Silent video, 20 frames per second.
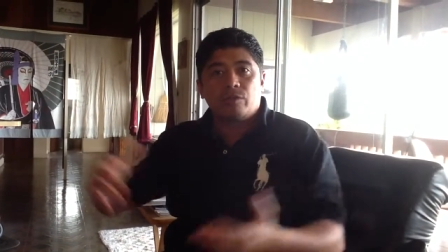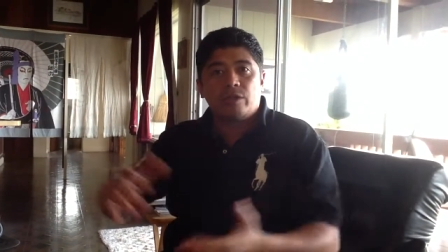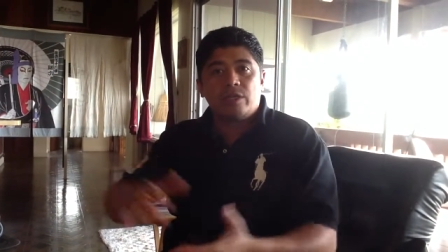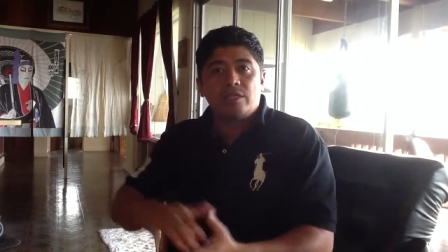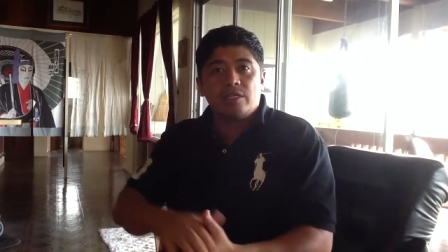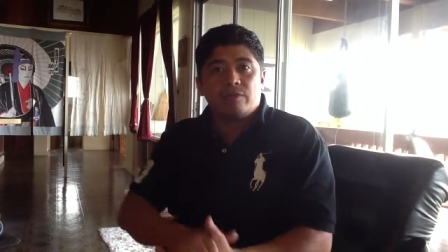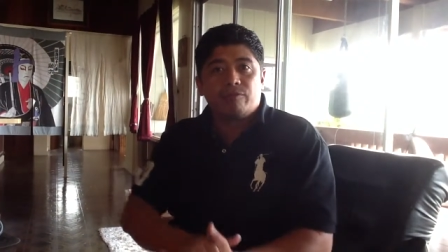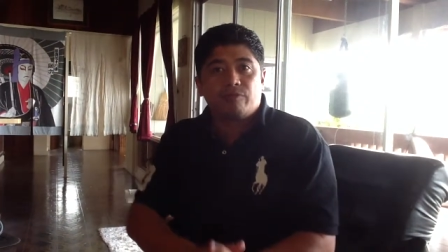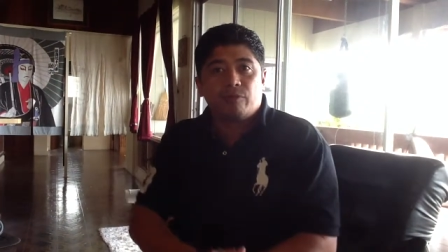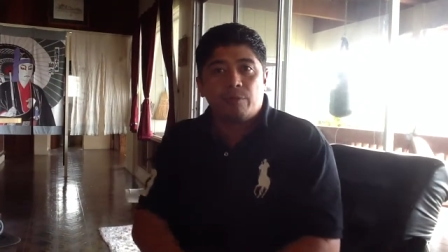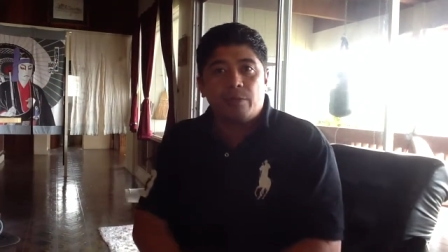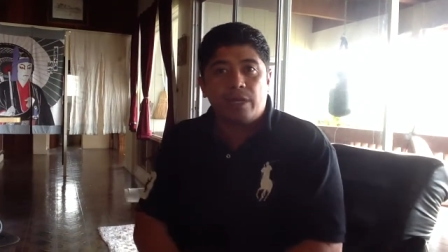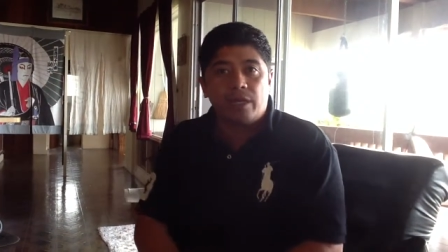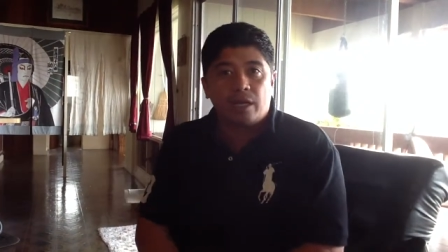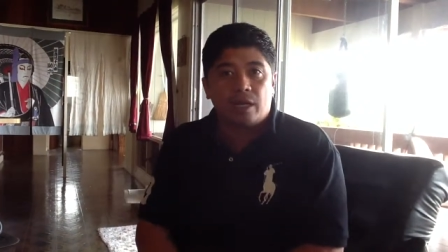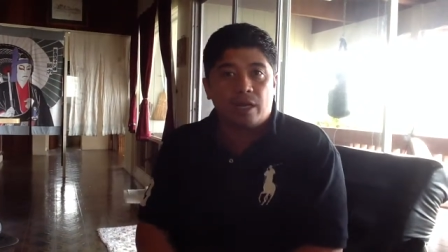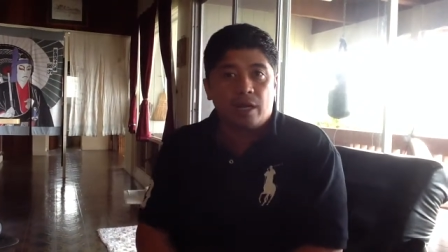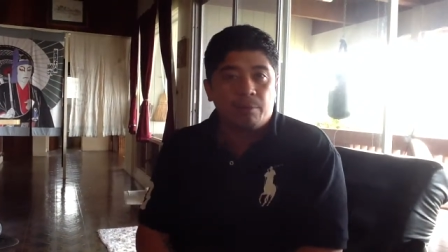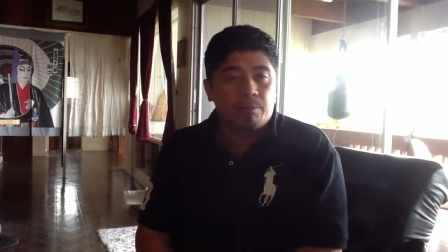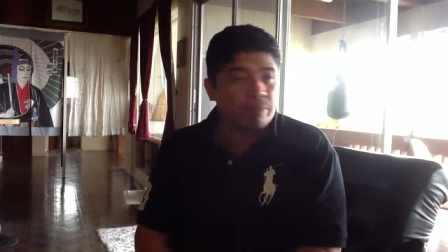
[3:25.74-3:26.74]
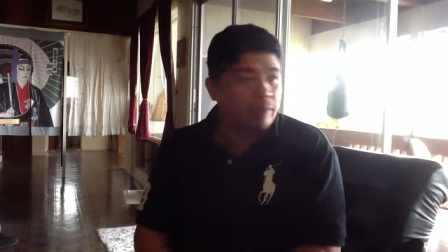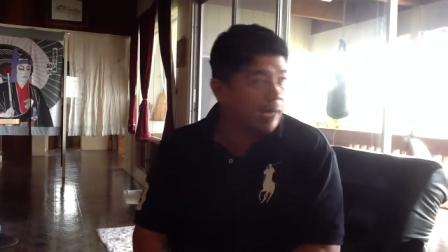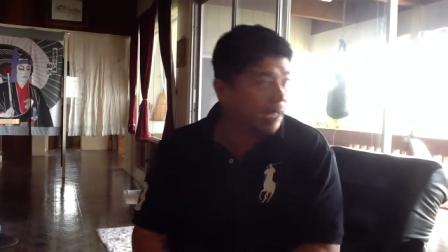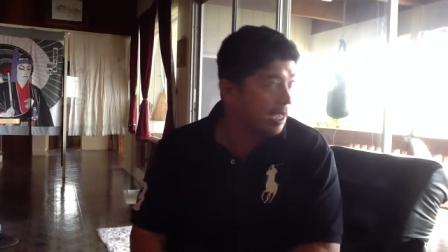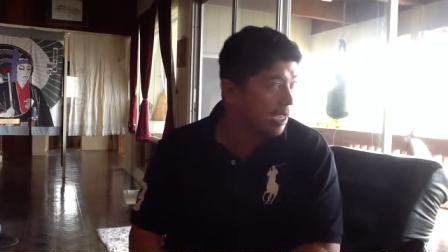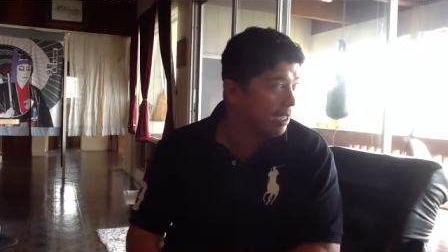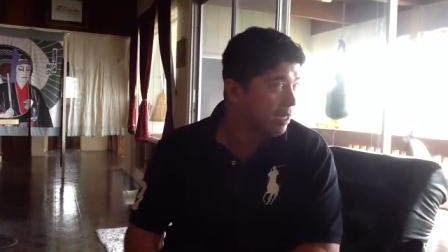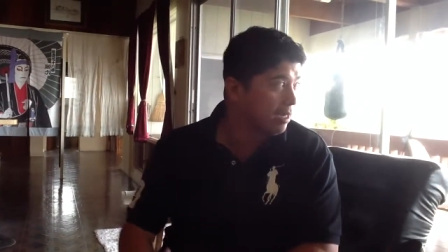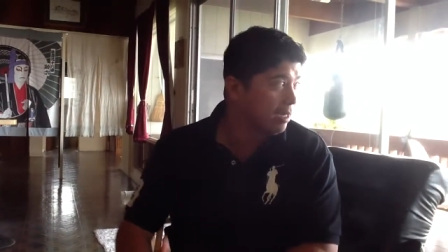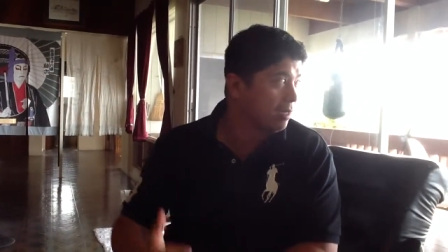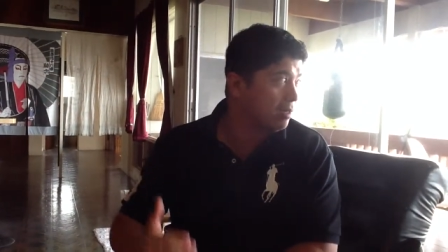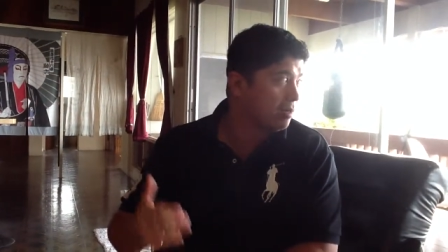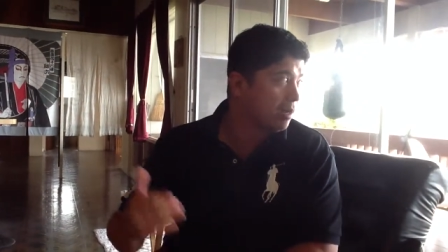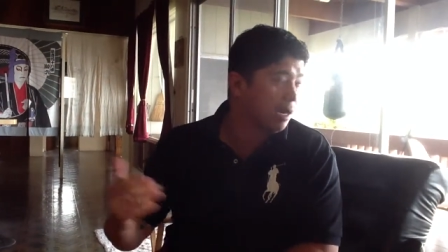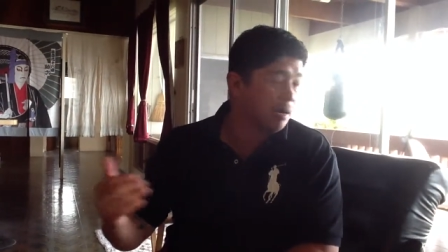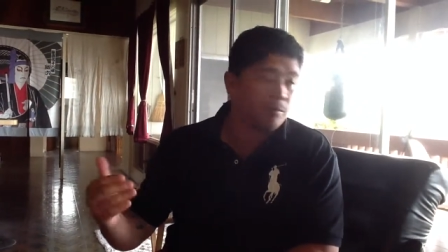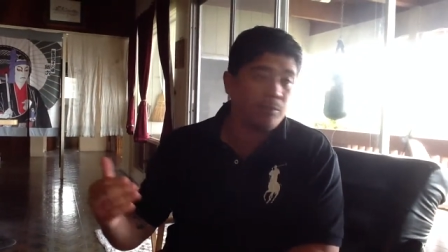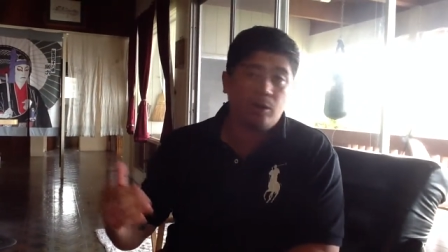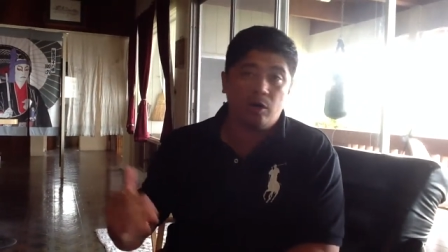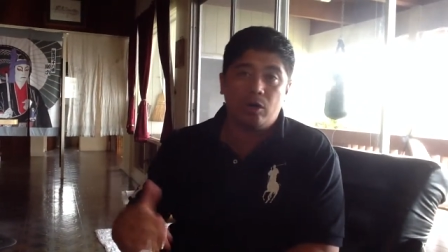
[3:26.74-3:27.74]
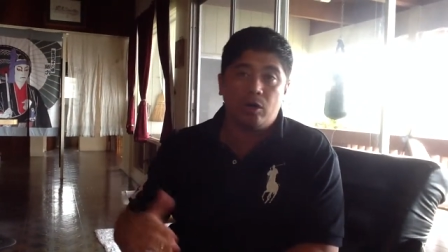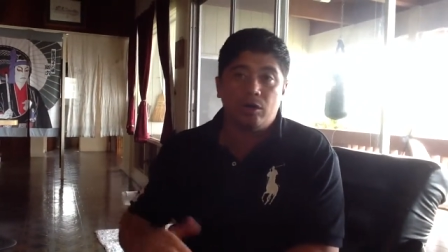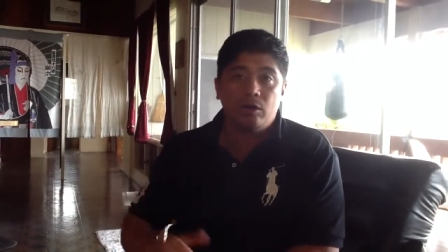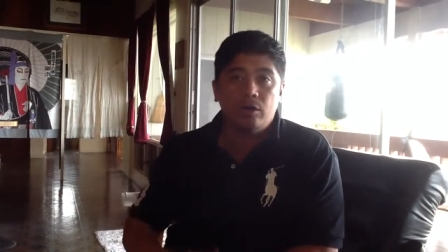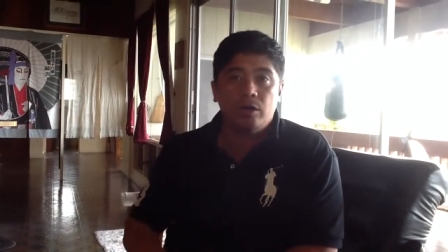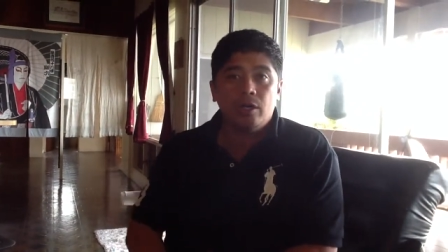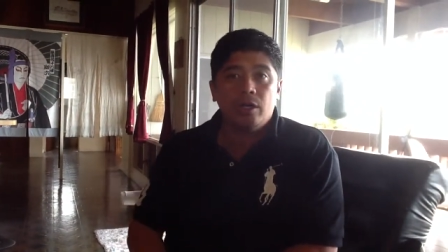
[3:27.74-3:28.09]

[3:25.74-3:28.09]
reason for me to complain. Or That's right.